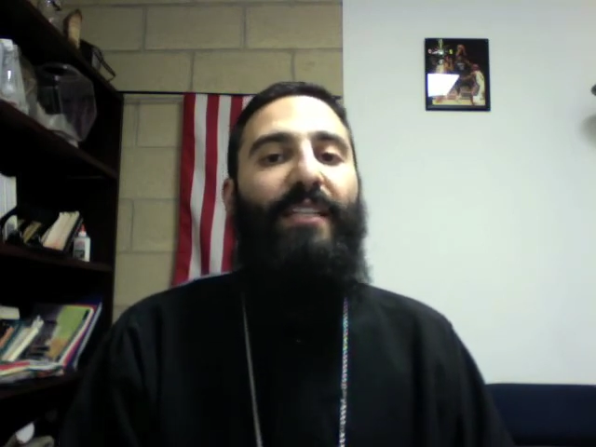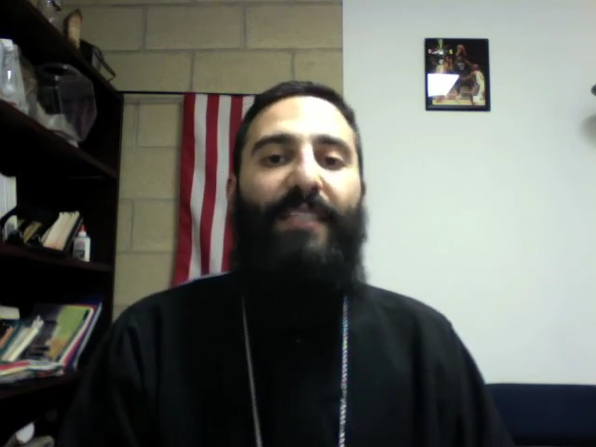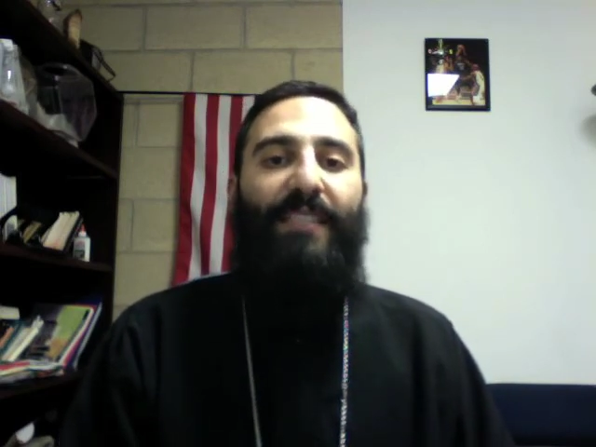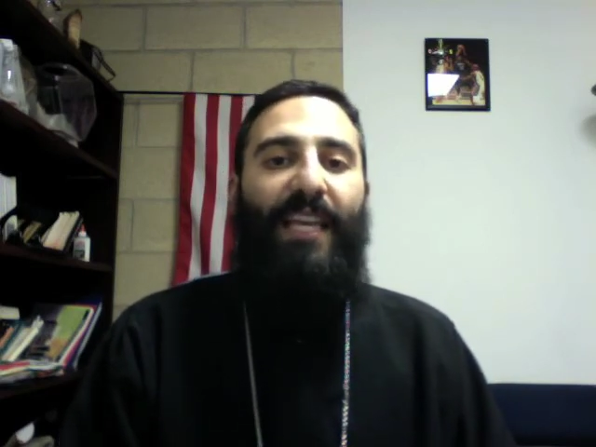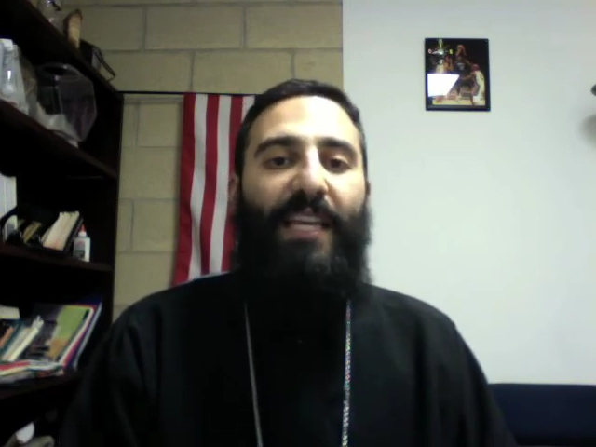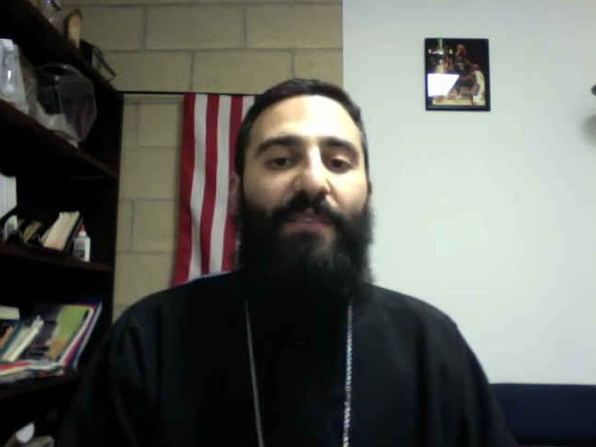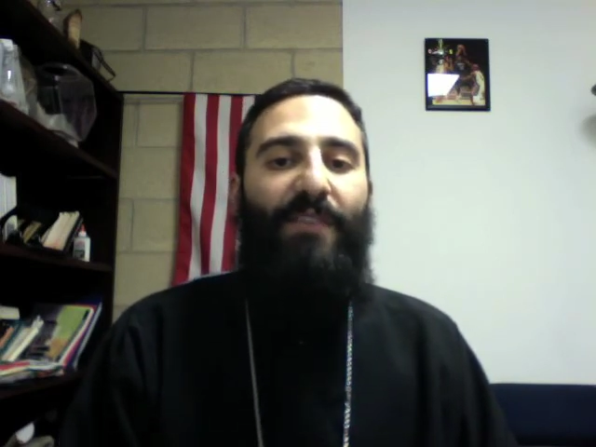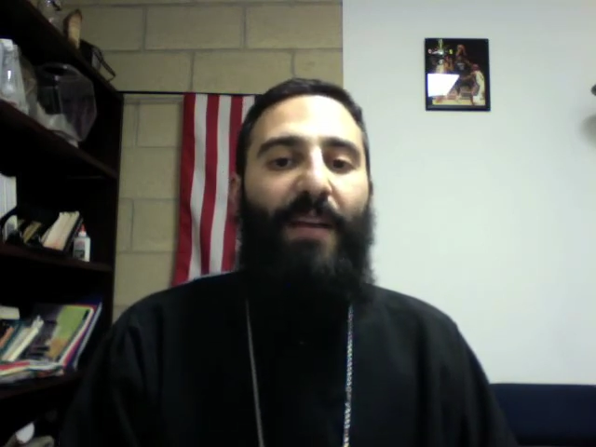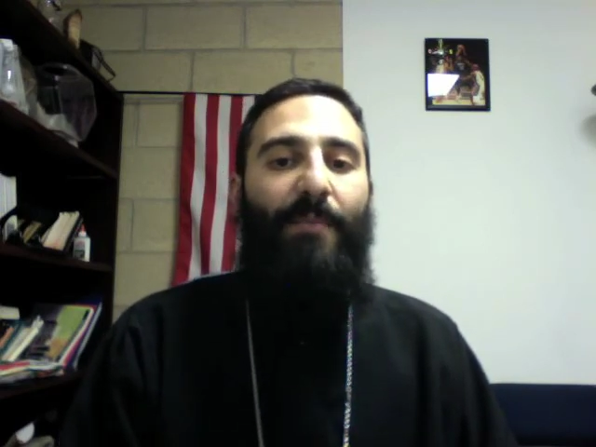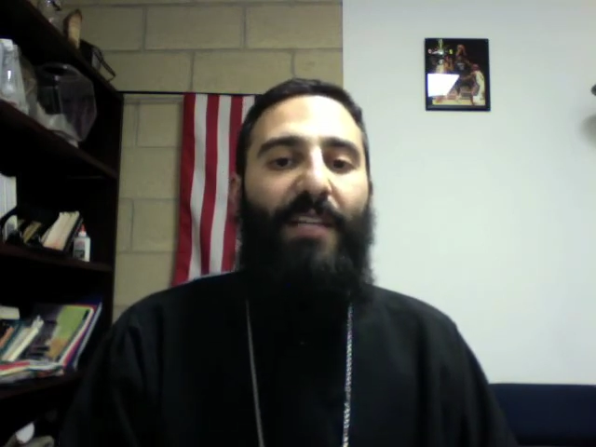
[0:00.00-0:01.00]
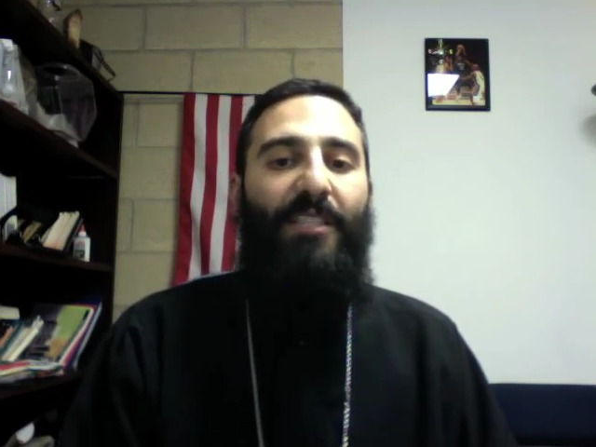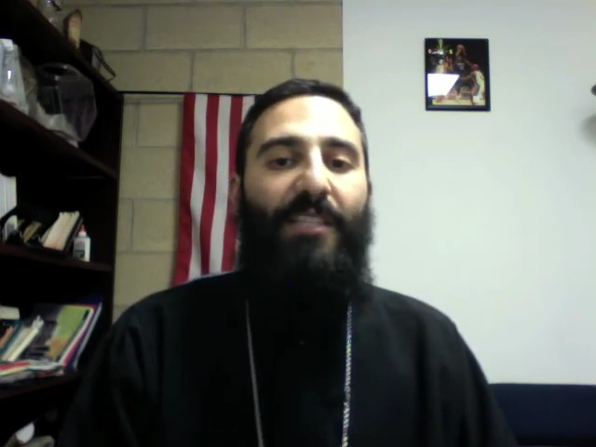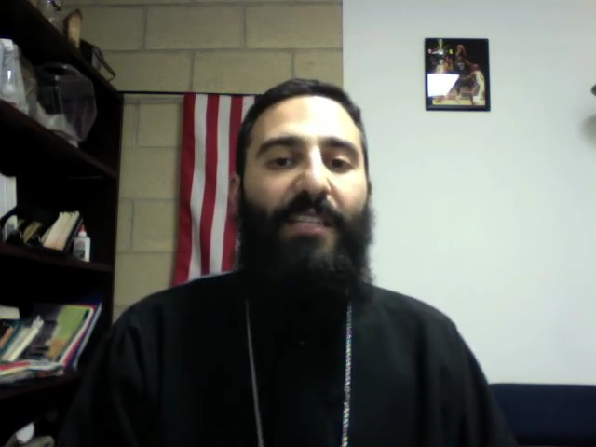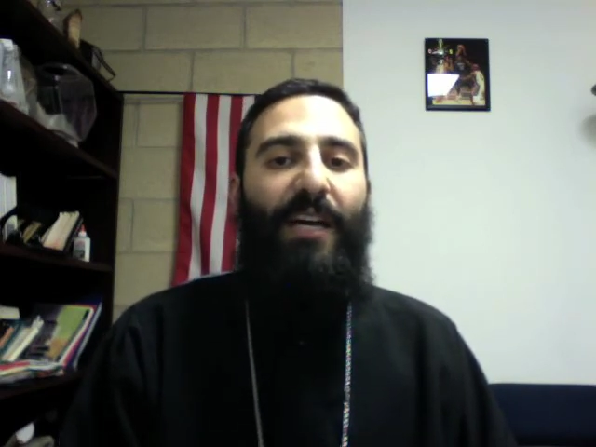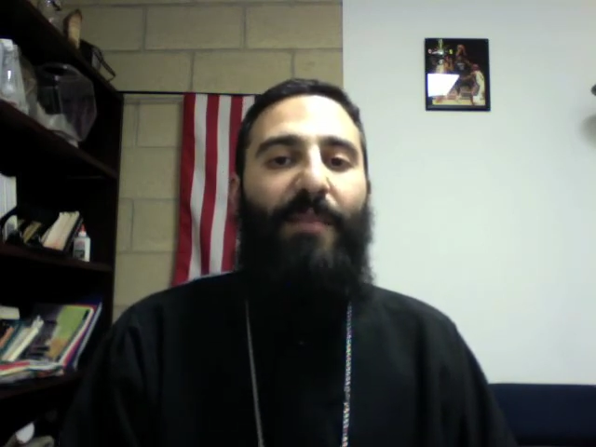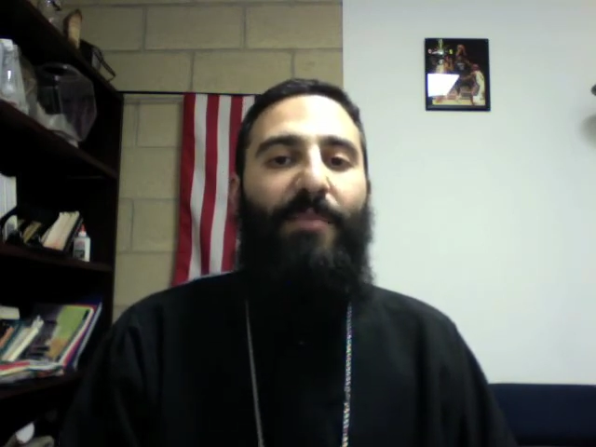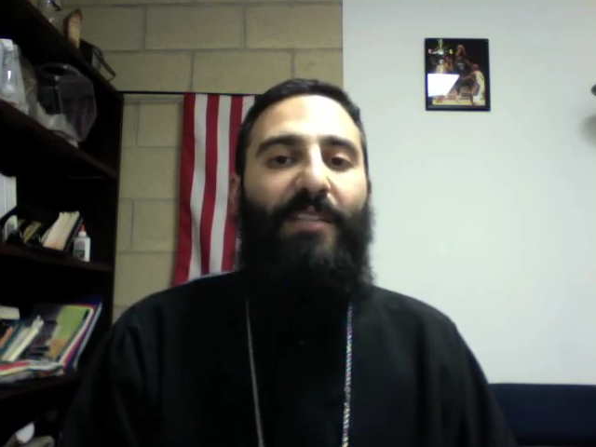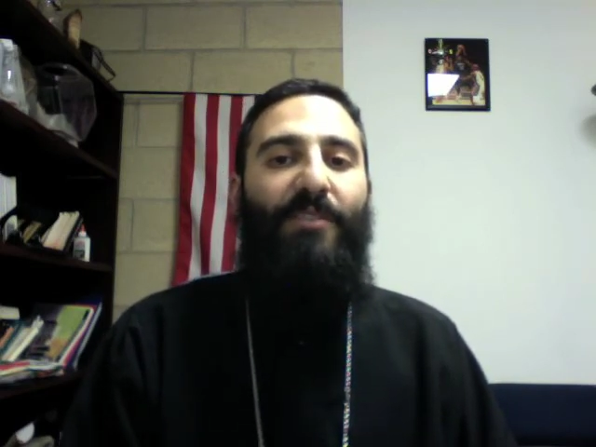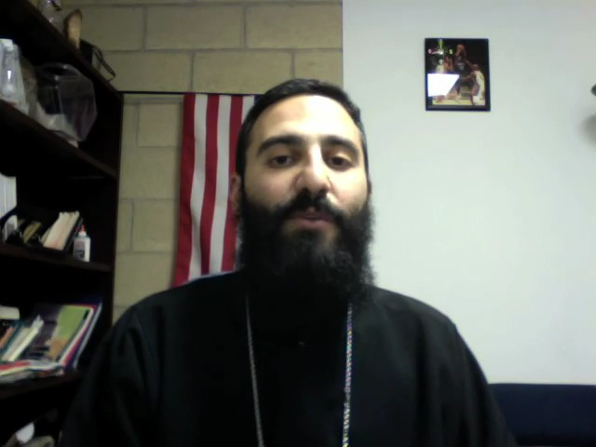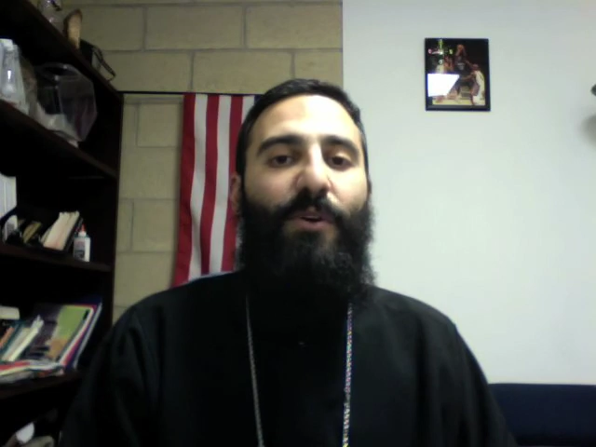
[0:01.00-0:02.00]
Thank you very much. God
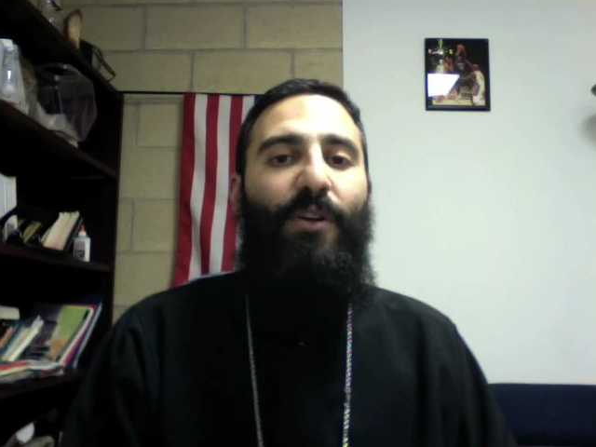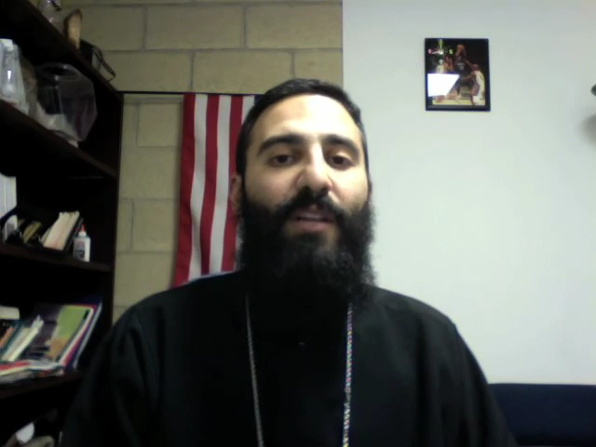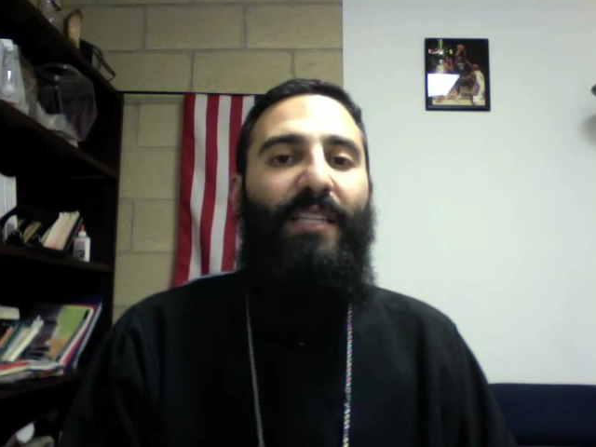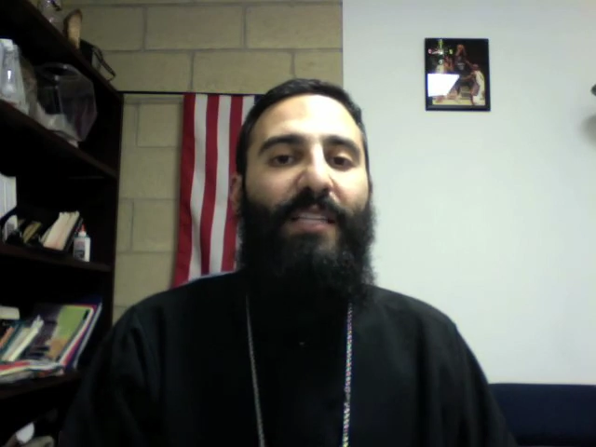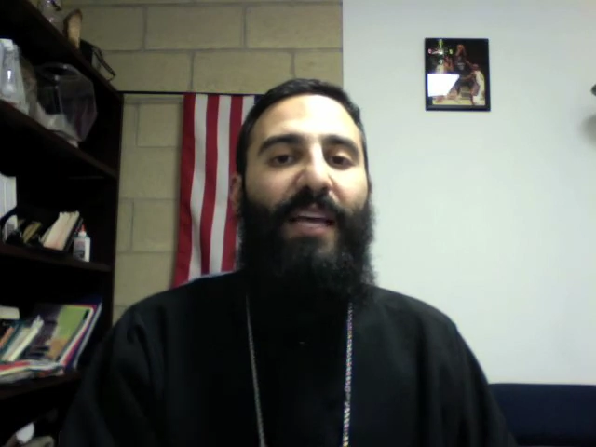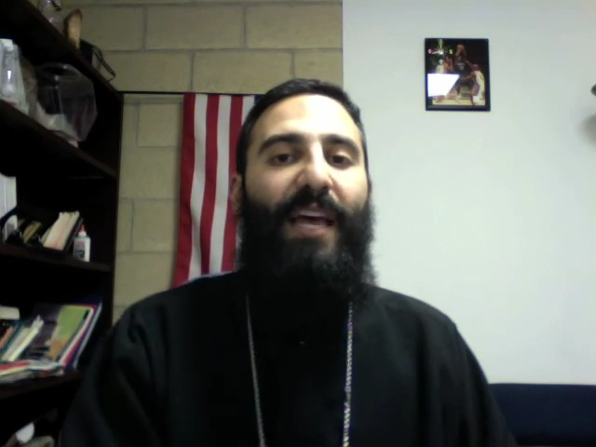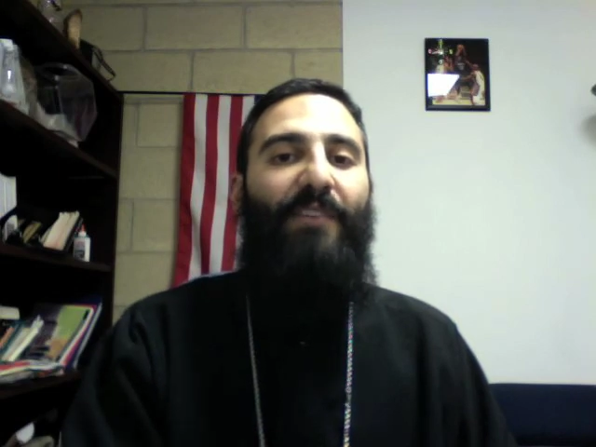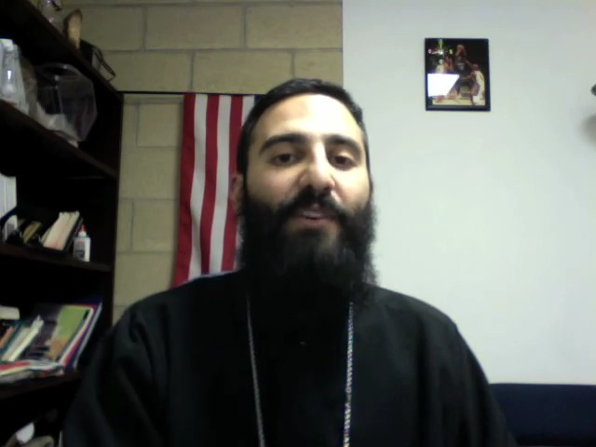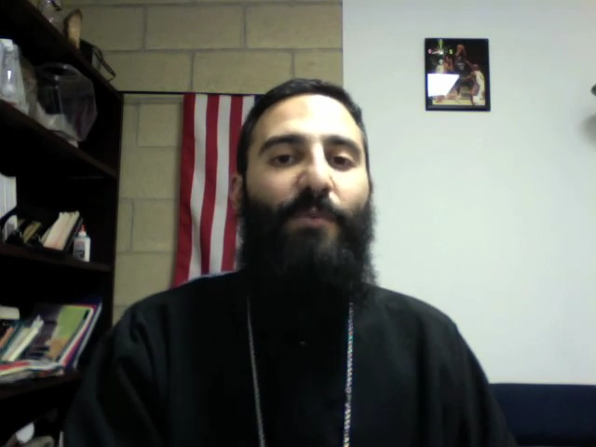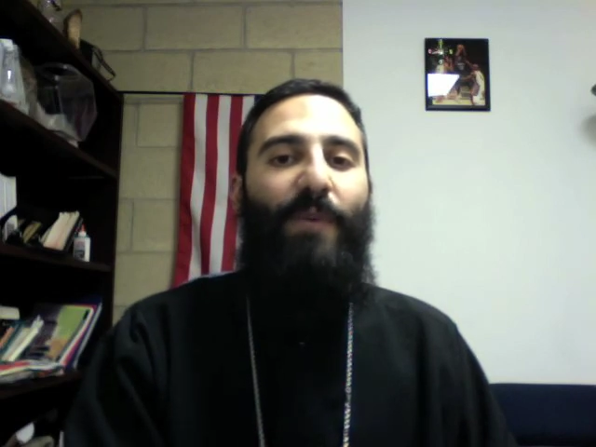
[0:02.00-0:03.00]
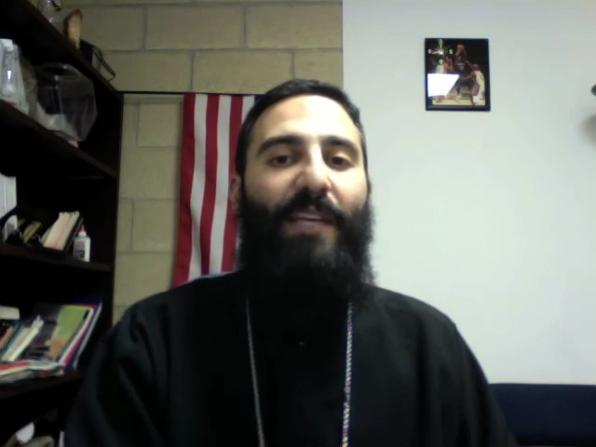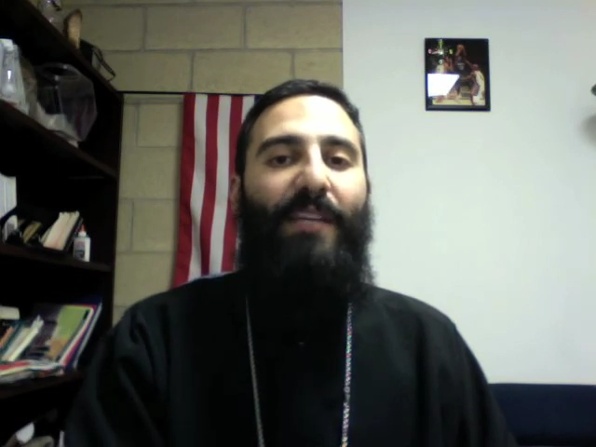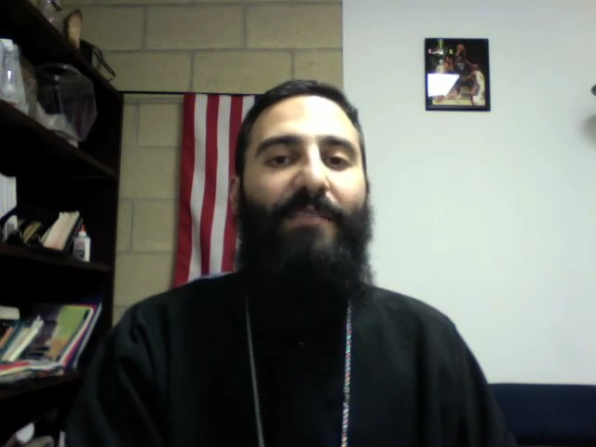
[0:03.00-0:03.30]
bless you all, and have a good week.